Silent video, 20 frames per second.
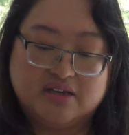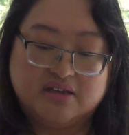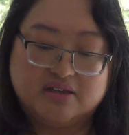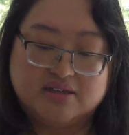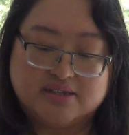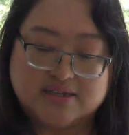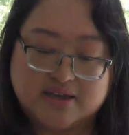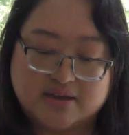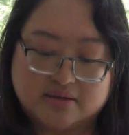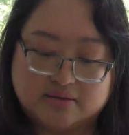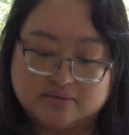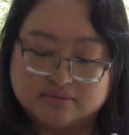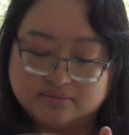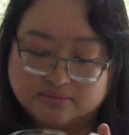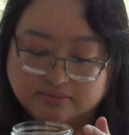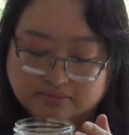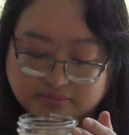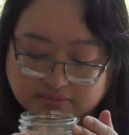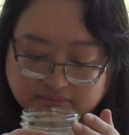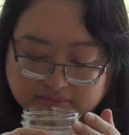So,
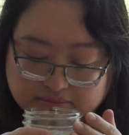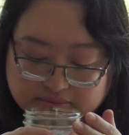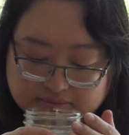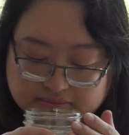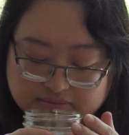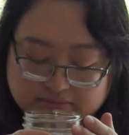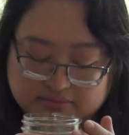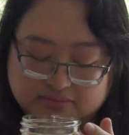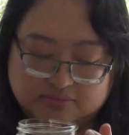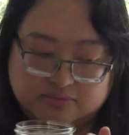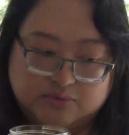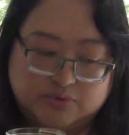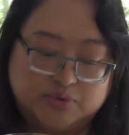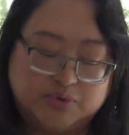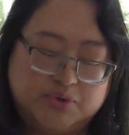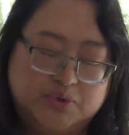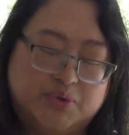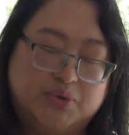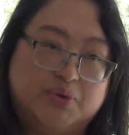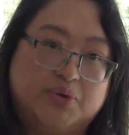
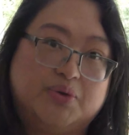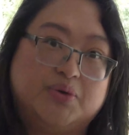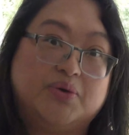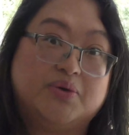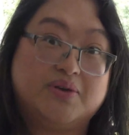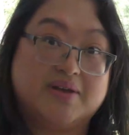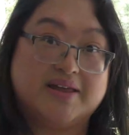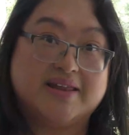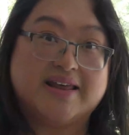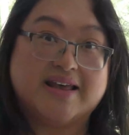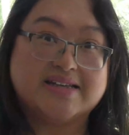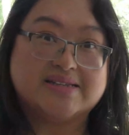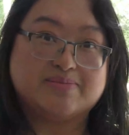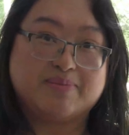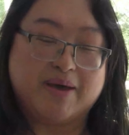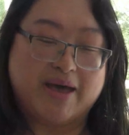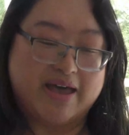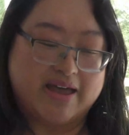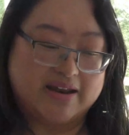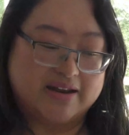ooh, that's
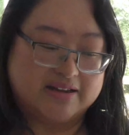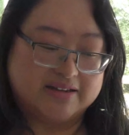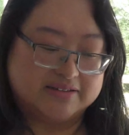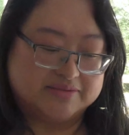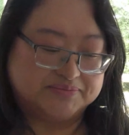bad.